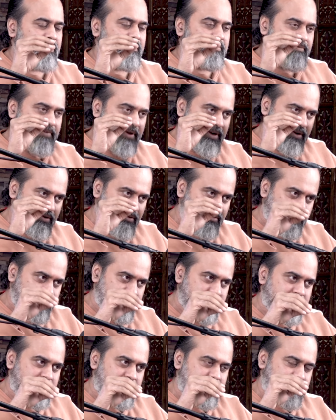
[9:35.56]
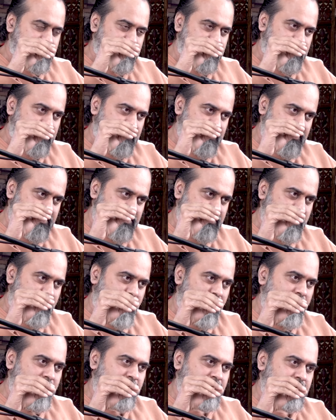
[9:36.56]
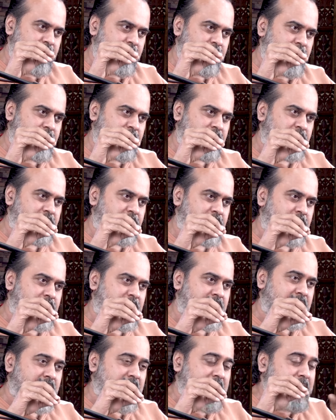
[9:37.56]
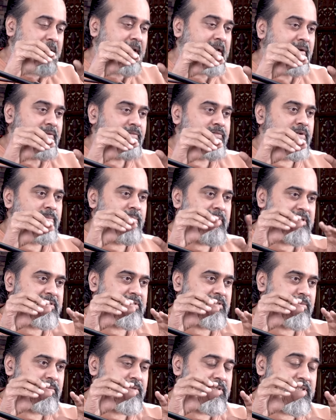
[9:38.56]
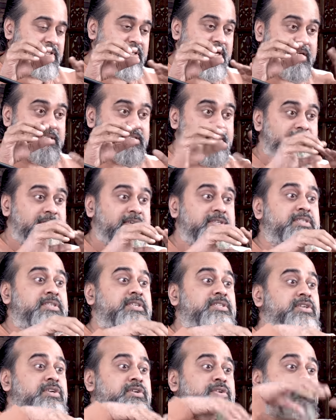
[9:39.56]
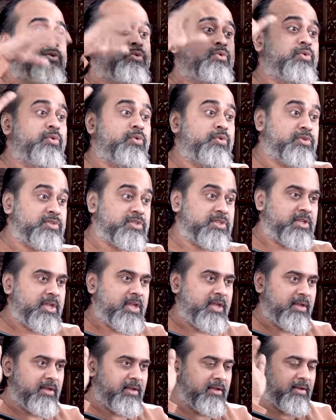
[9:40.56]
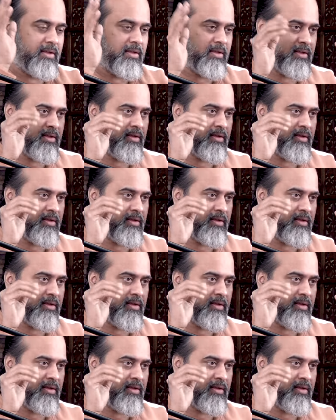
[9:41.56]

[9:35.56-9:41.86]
When you stop caring for masturbation as if it's such a huge thing,